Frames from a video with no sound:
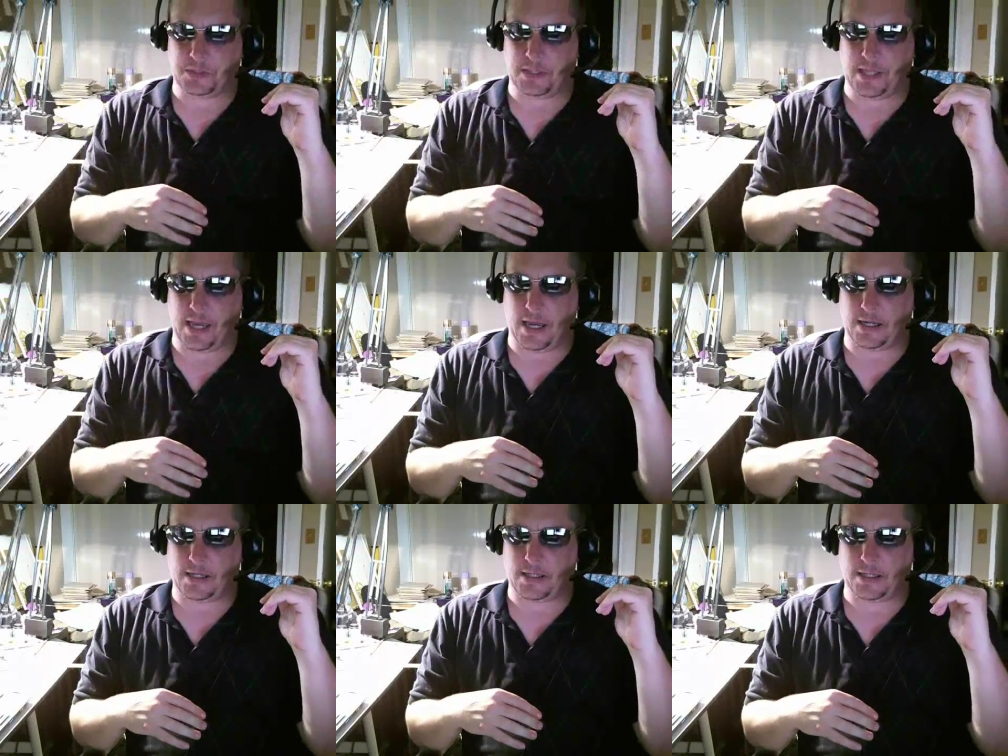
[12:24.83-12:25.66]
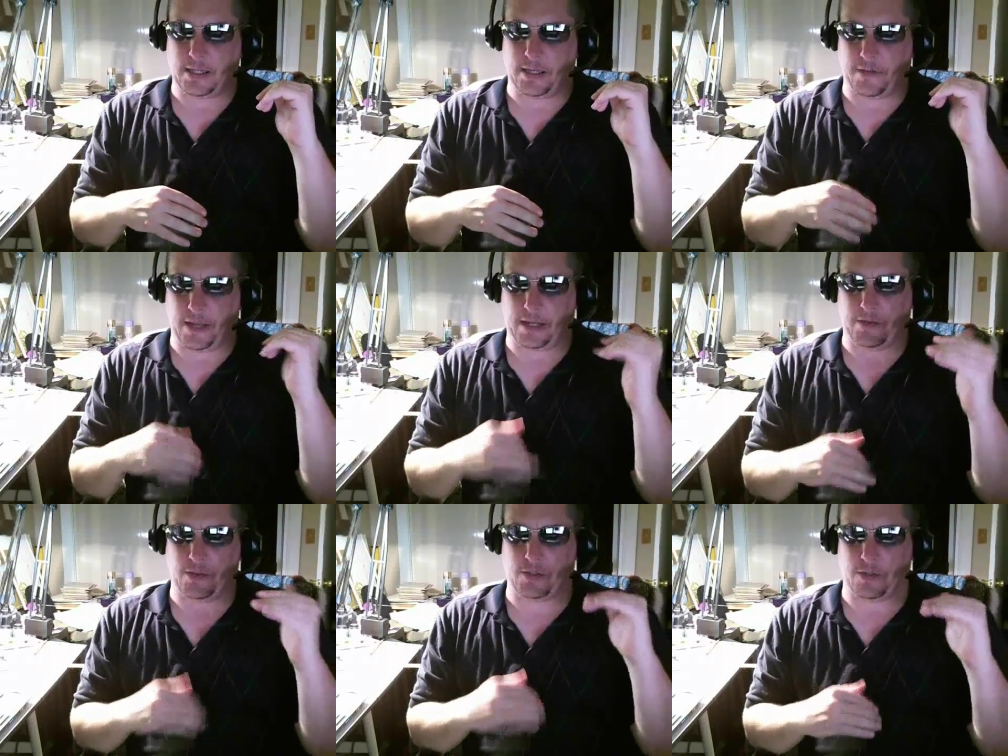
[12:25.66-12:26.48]
that if any
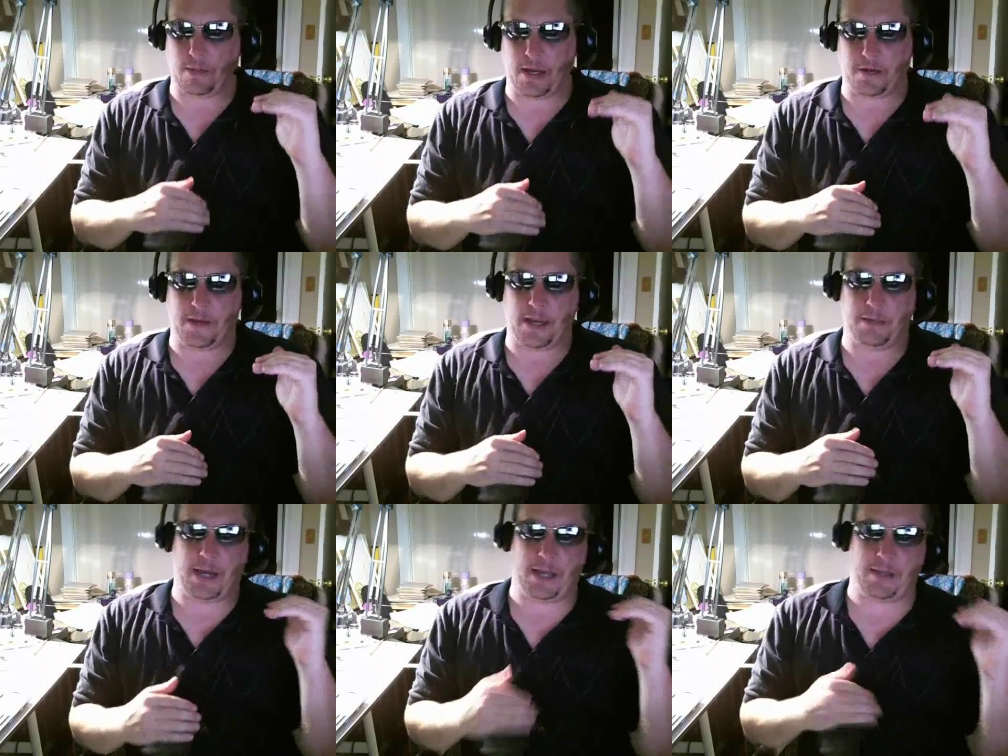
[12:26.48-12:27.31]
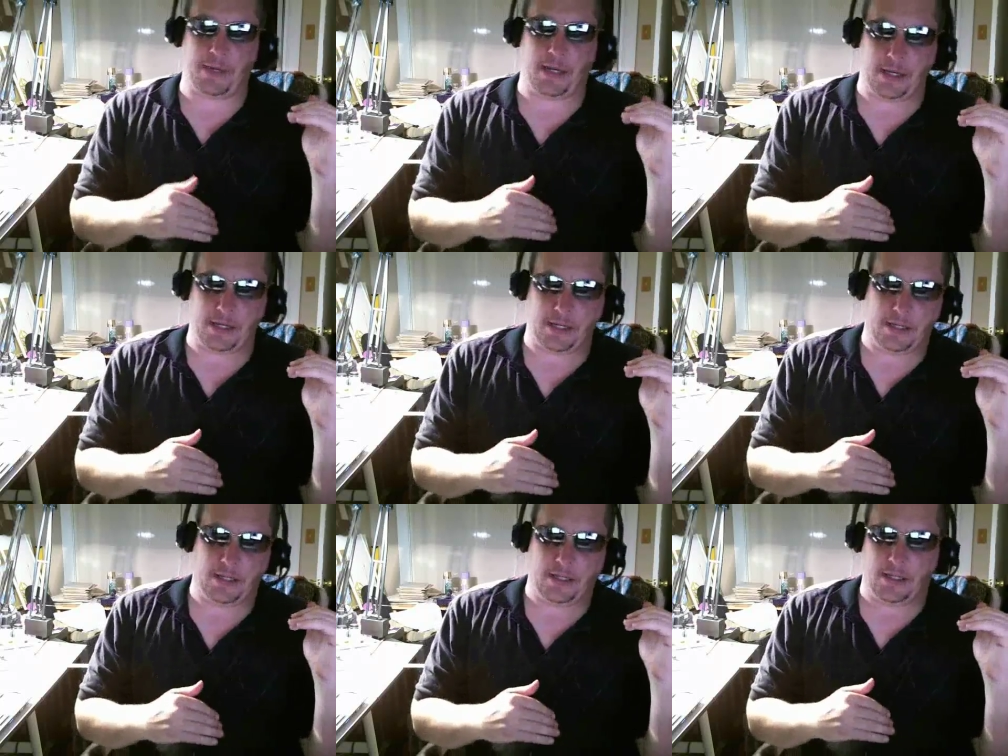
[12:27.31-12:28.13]
of those are modified by the mod,
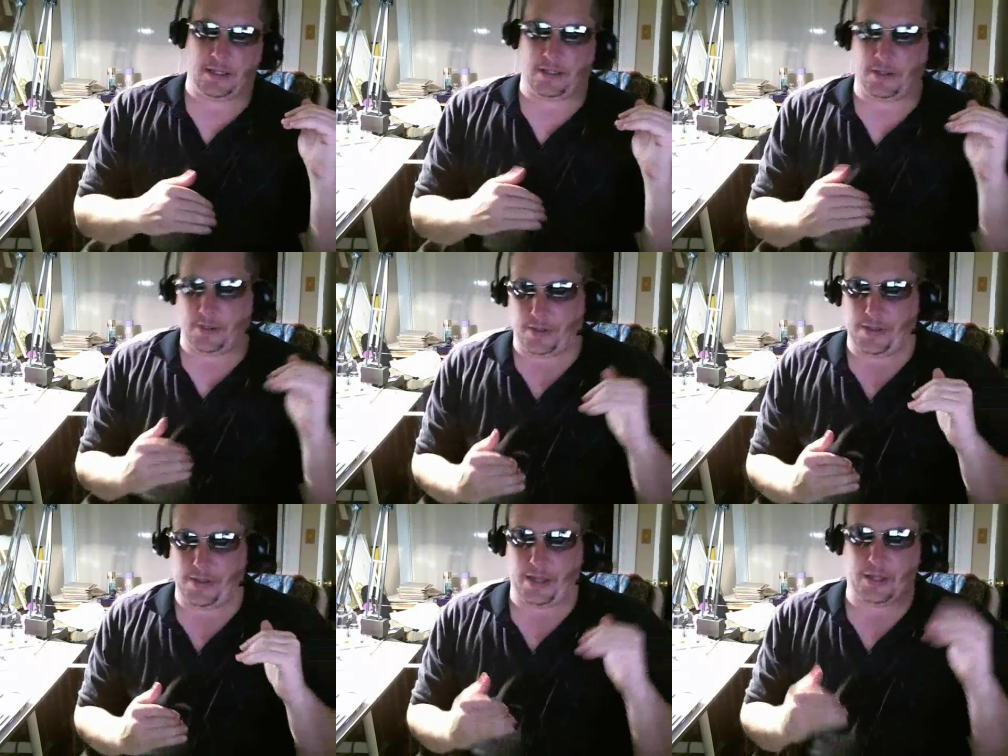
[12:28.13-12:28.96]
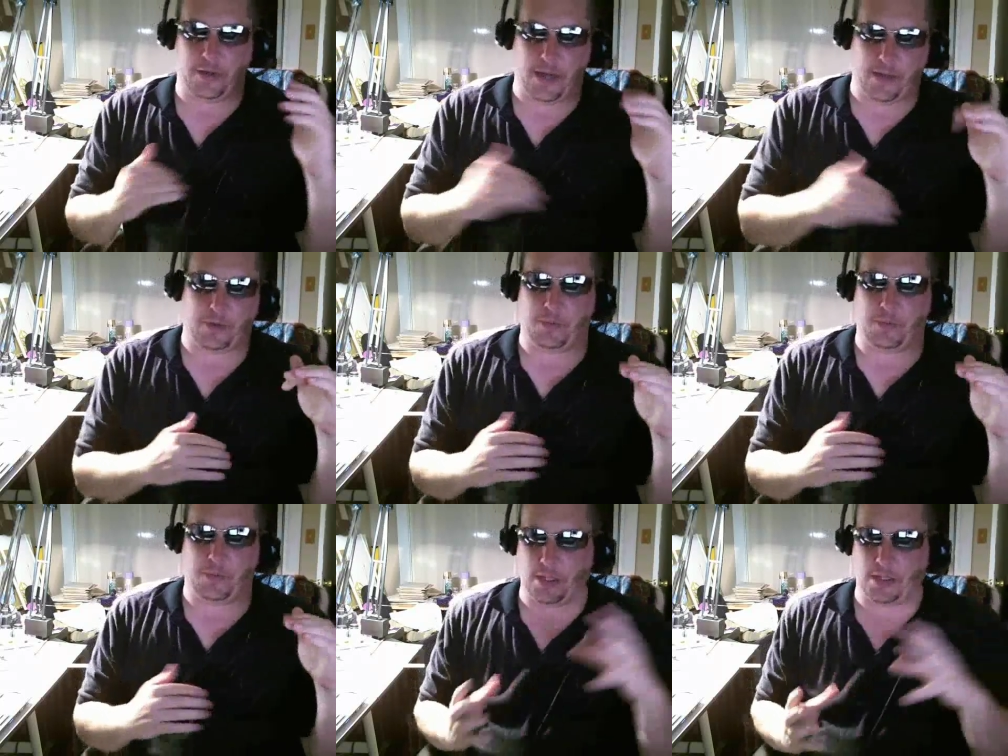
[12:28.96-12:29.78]
then you have to
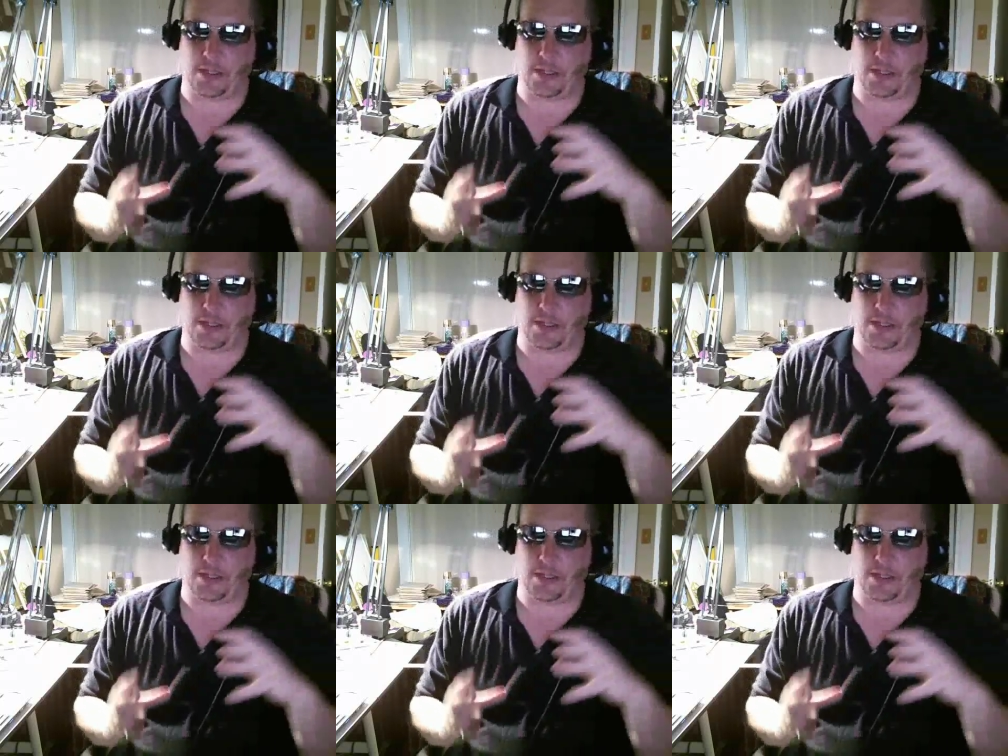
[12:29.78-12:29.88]
put